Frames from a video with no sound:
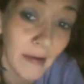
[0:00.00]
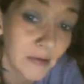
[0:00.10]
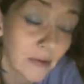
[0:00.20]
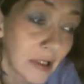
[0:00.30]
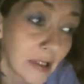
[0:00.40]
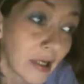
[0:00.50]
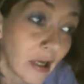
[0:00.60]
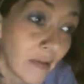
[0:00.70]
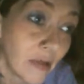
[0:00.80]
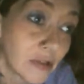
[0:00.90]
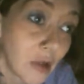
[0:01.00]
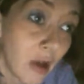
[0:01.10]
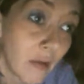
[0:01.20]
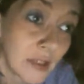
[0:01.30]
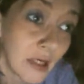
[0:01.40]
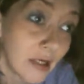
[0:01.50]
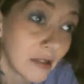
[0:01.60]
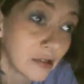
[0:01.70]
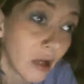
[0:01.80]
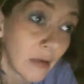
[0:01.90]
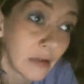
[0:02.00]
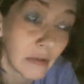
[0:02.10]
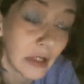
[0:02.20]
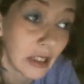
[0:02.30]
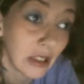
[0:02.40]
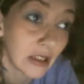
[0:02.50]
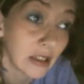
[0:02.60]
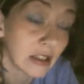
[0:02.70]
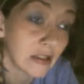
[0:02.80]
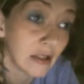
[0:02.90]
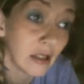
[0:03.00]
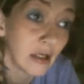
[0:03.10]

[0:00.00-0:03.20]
I was working a couple of jobs. I had a job on the weekend, and